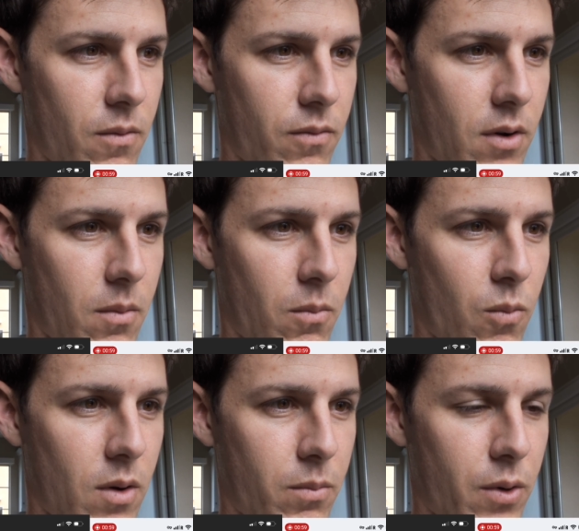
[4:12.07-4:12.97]
from
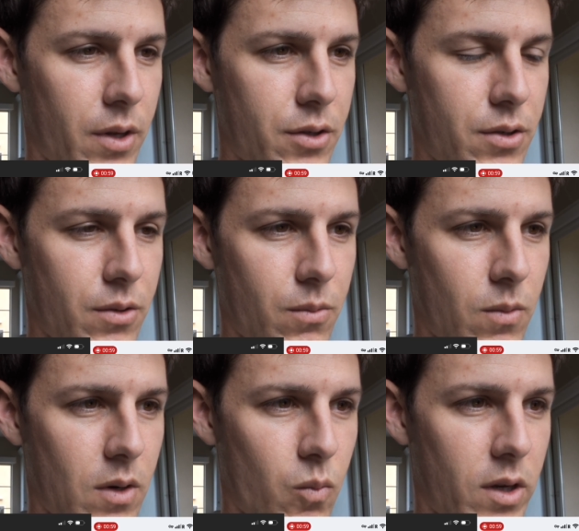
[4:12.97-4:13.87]
1.2
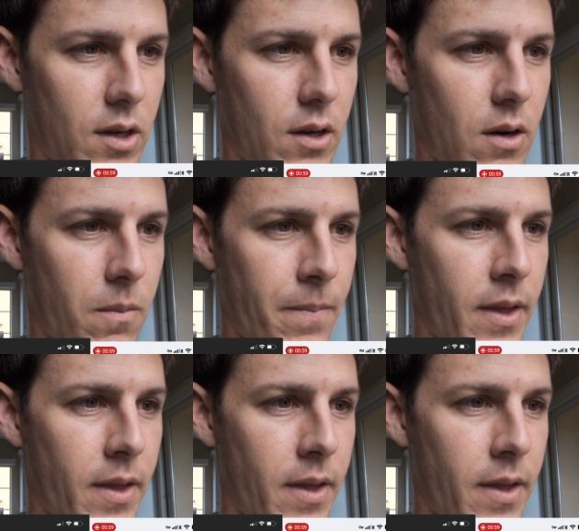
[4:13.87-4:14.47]
1 week ago.